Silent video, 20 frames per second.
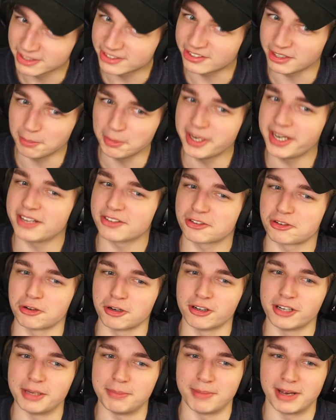someone has
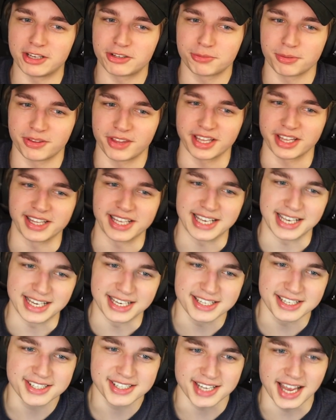clearly messed with like the
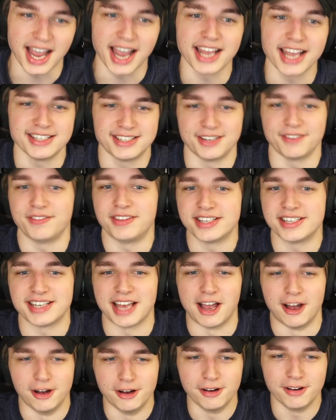insides of this
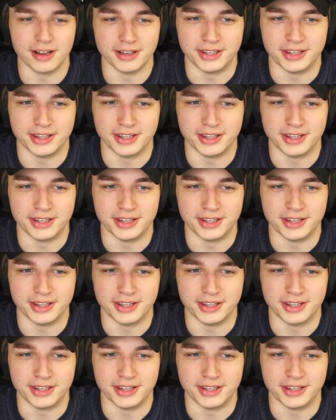el,